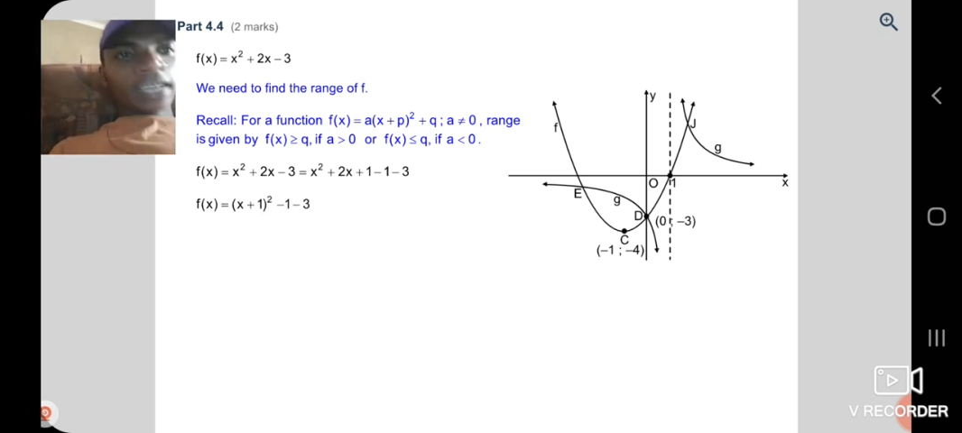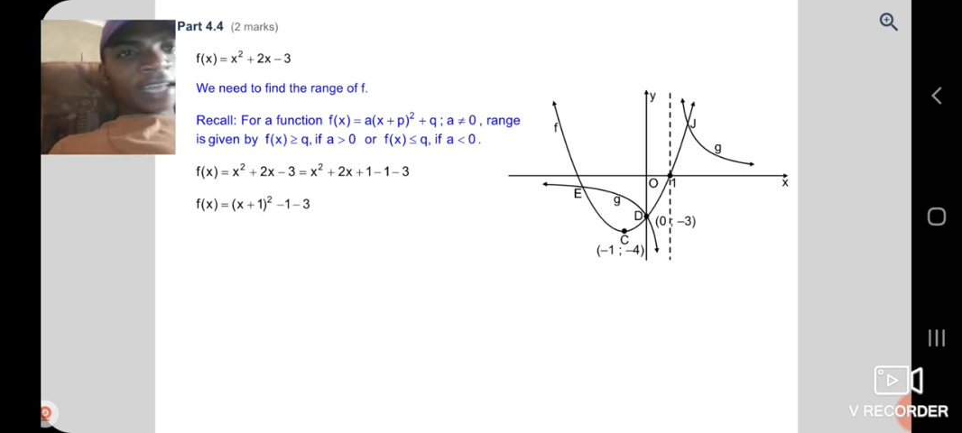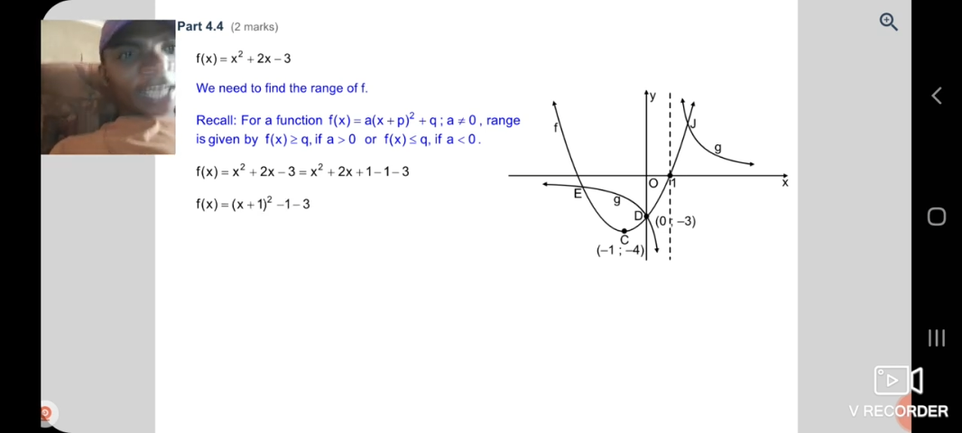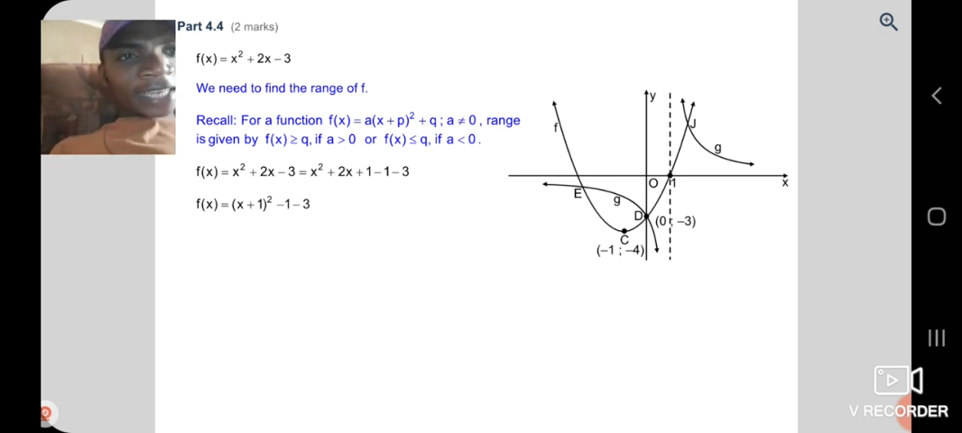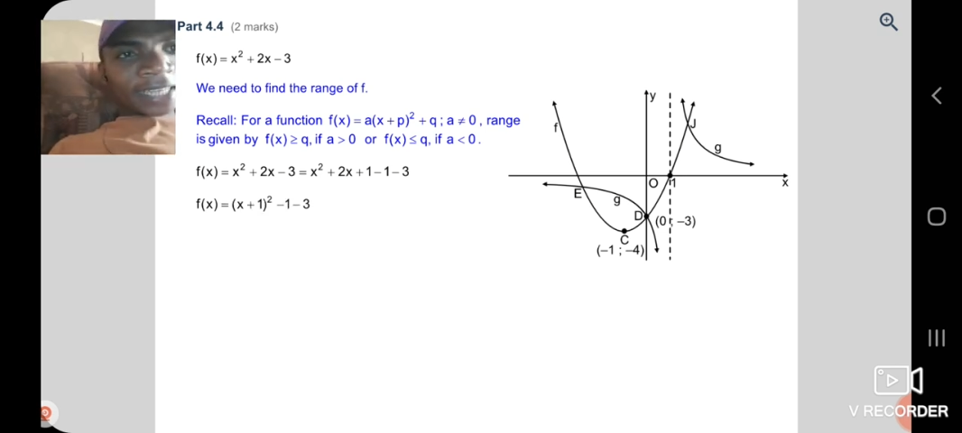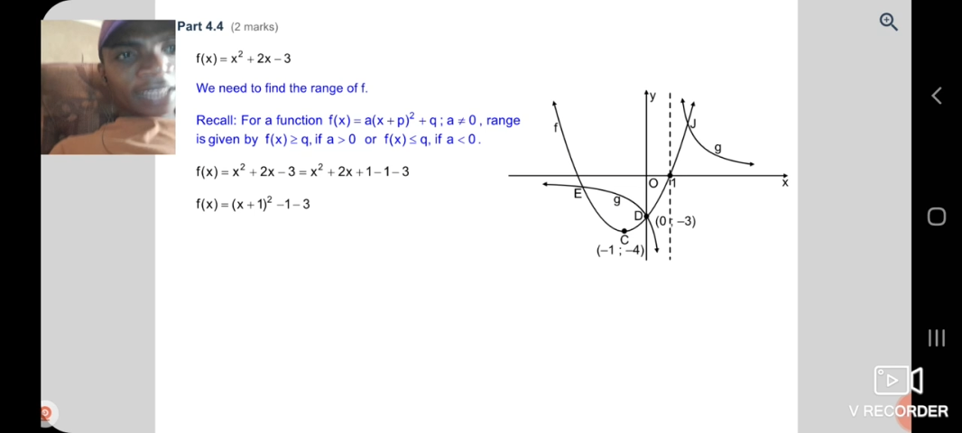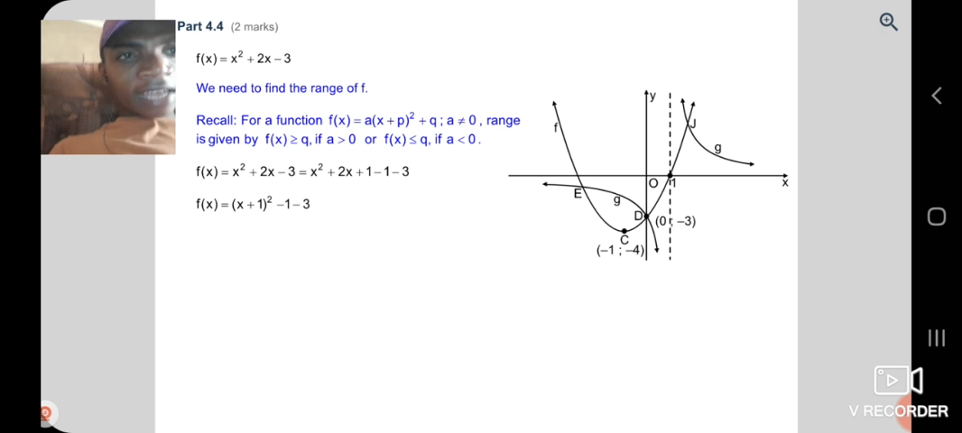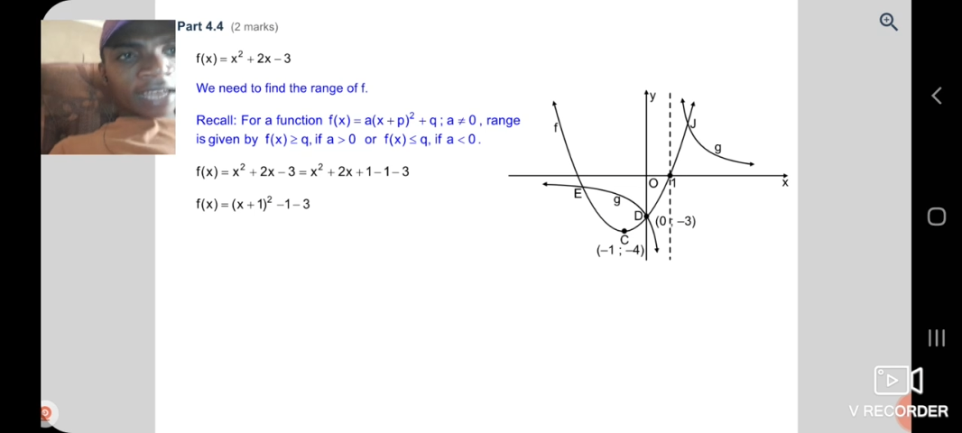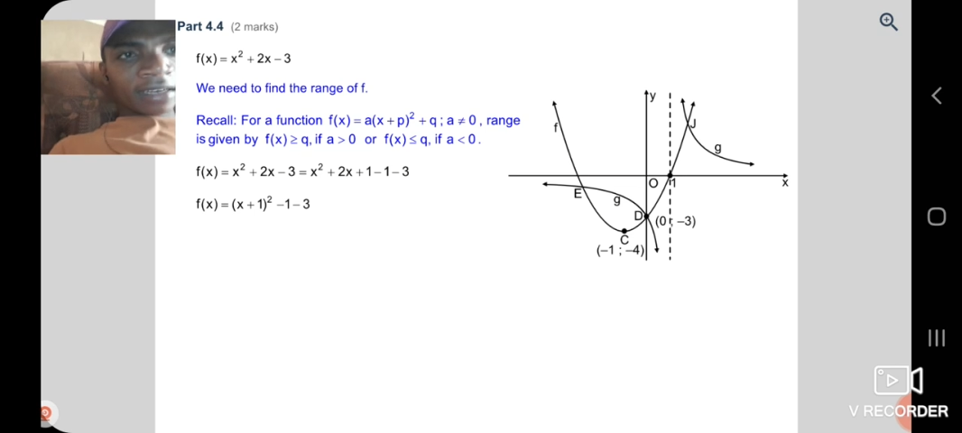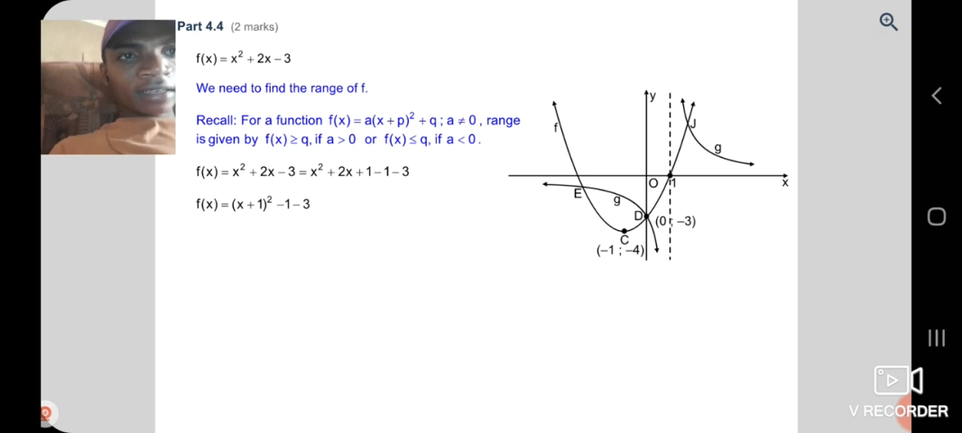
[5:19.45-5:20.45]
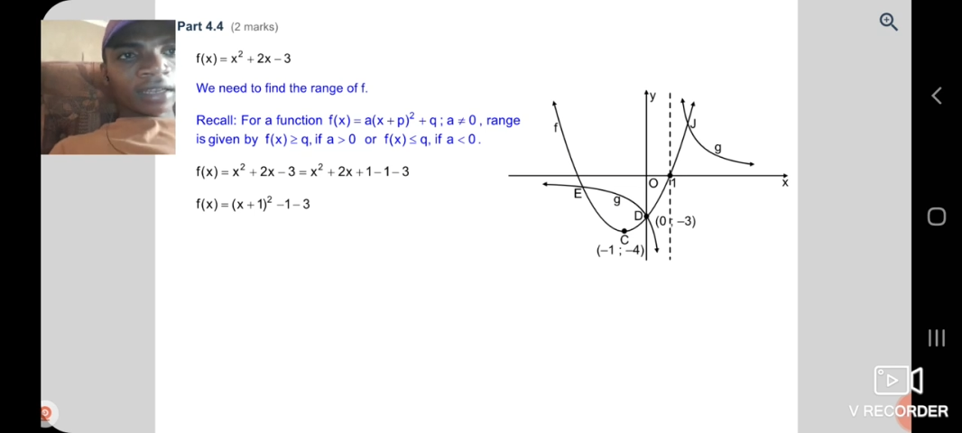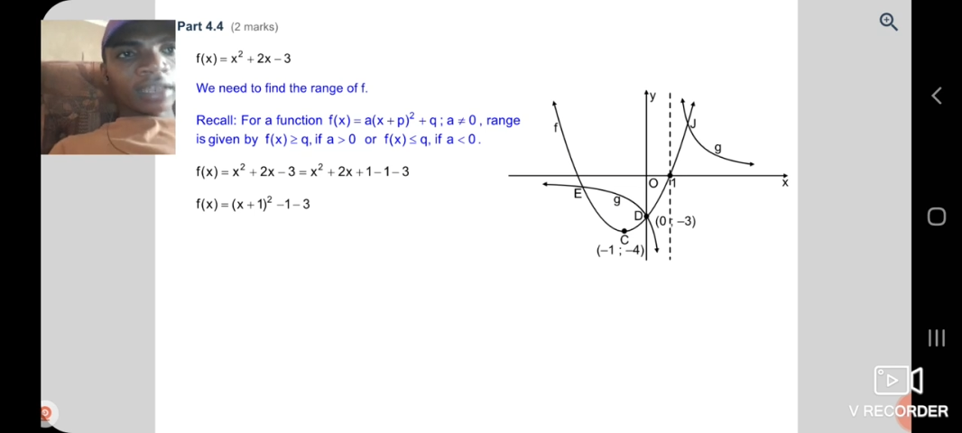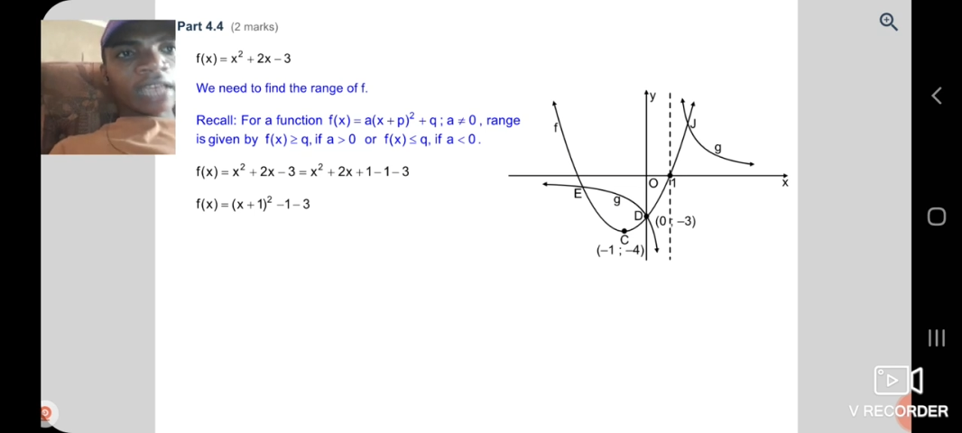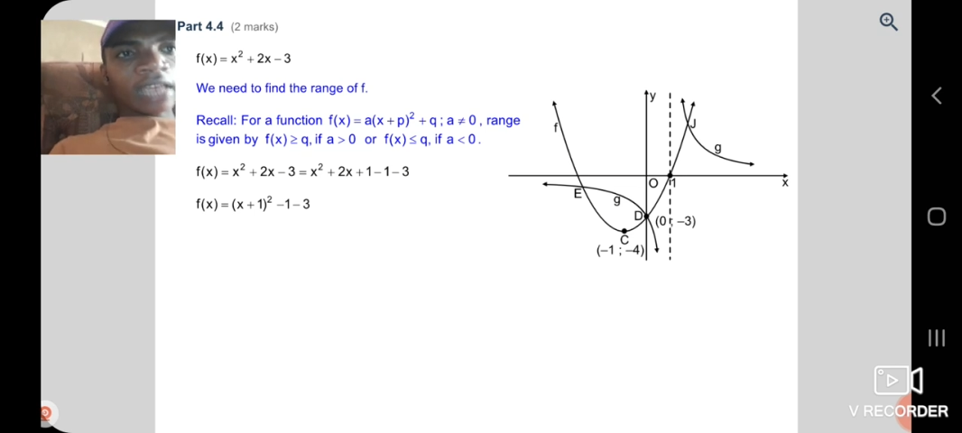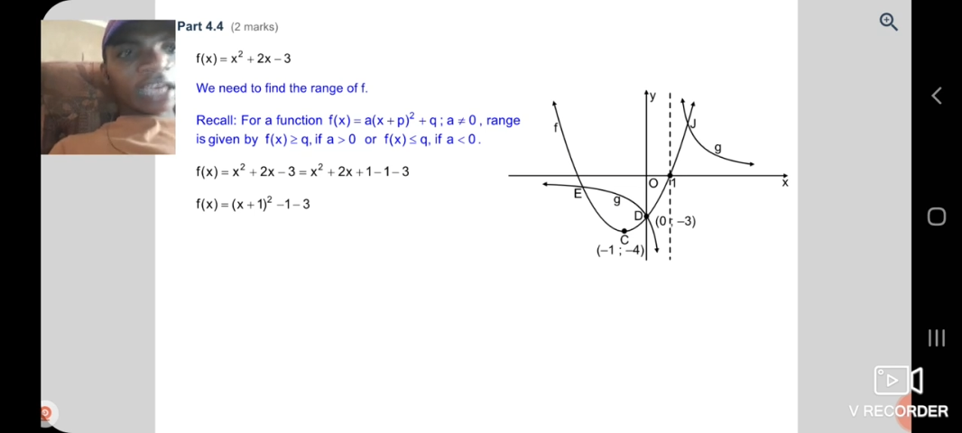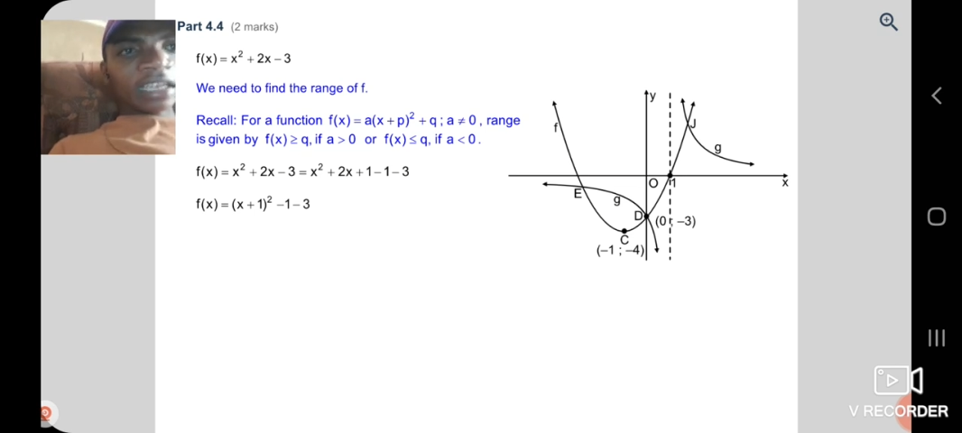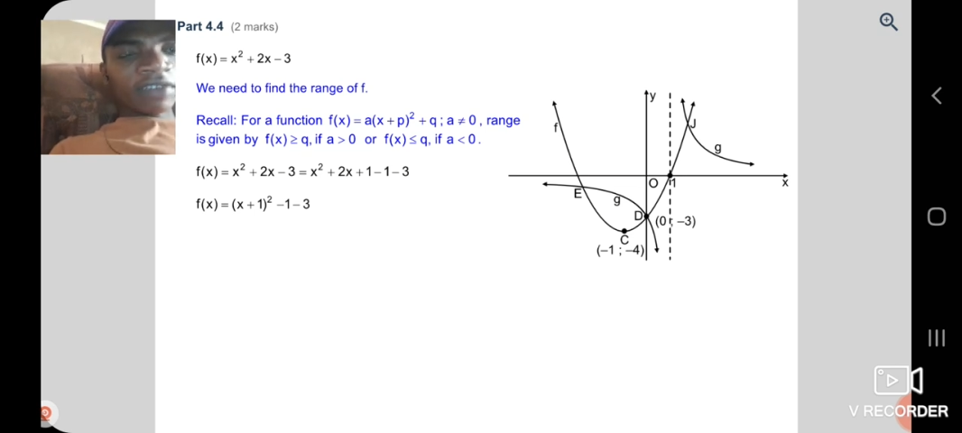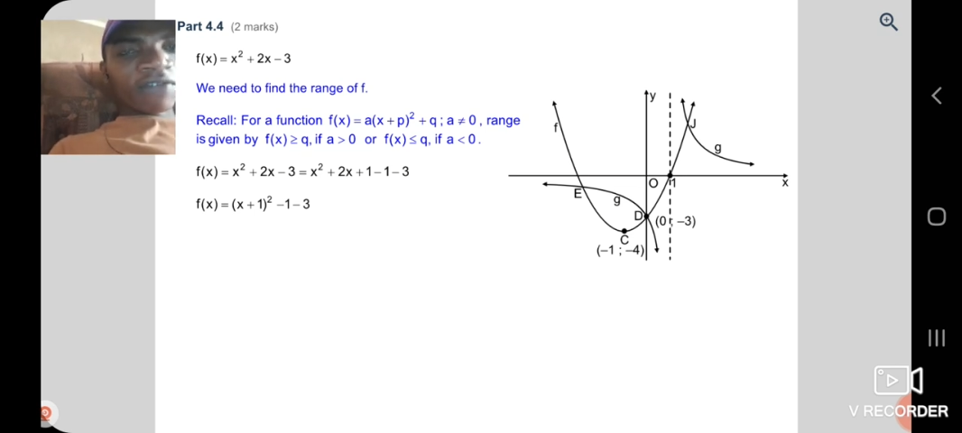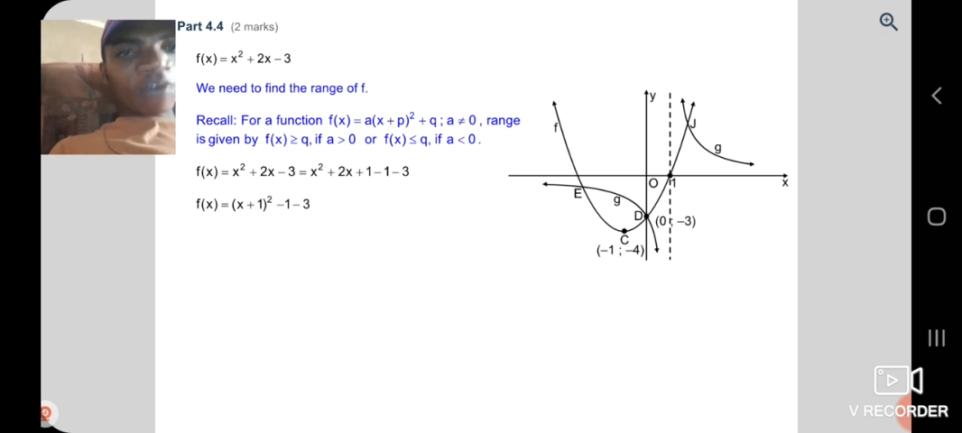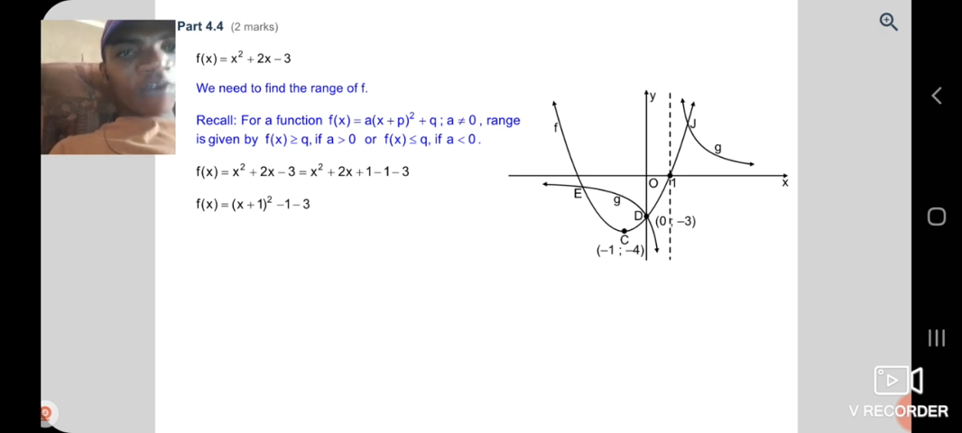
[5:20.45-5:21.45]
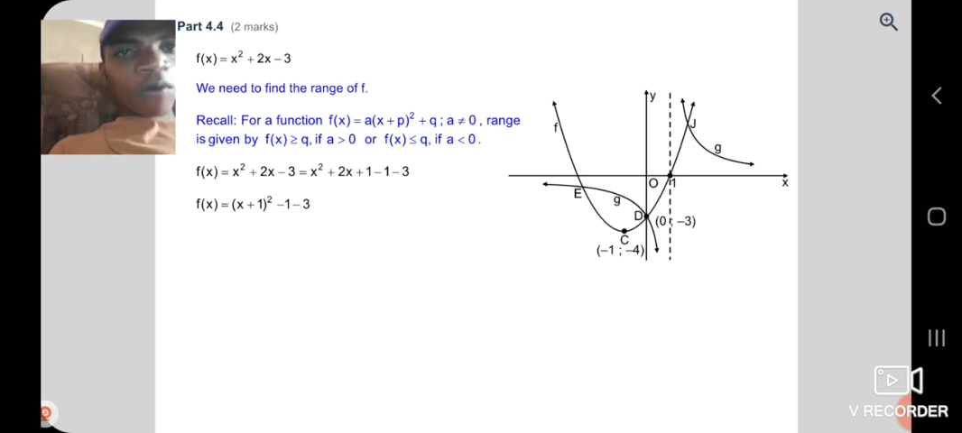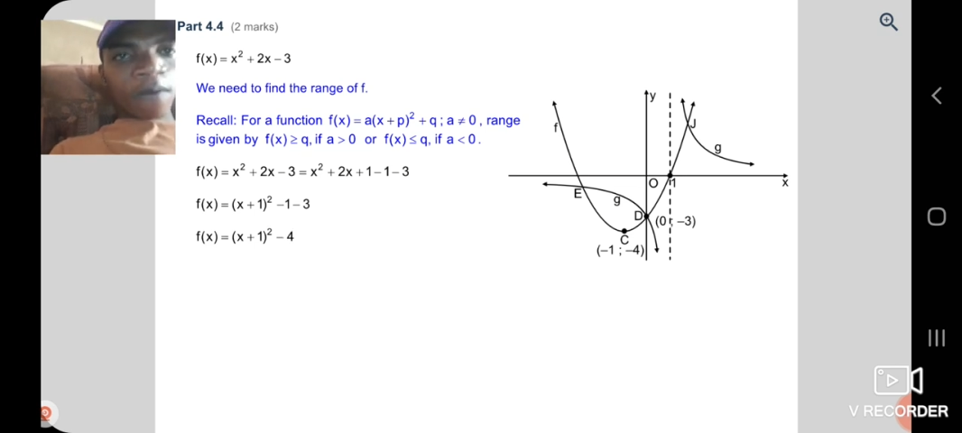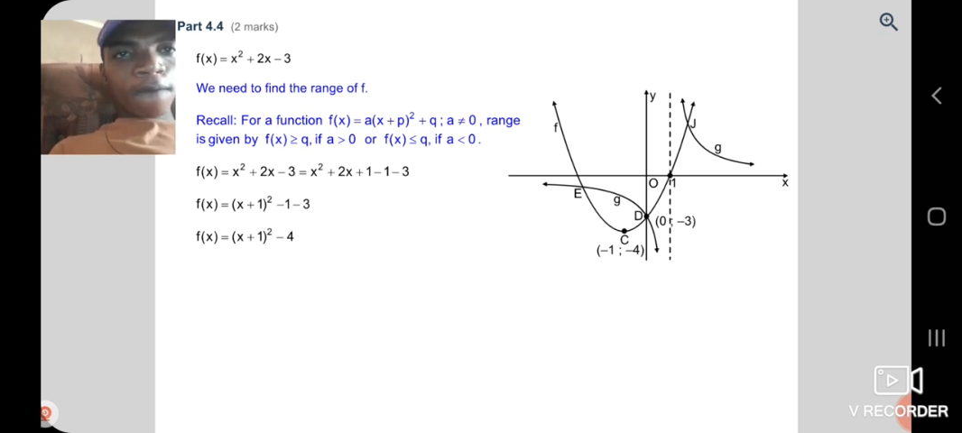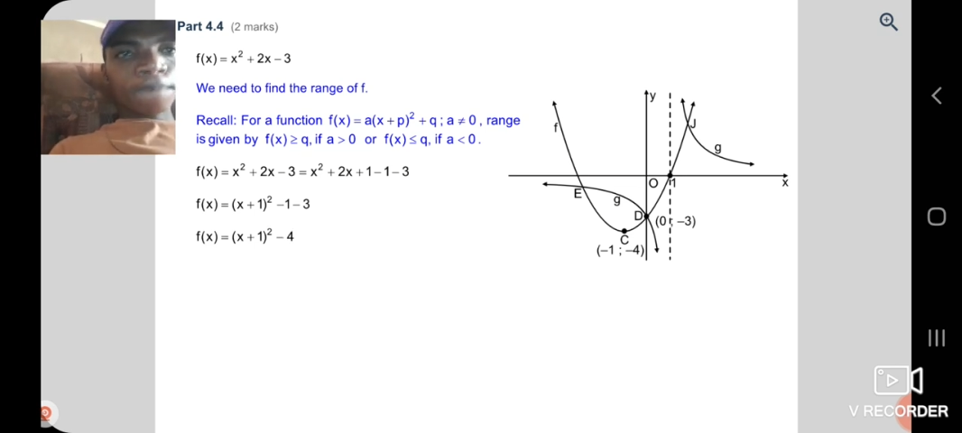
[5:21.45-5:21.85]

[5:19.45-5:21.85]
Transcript: greater than negative 4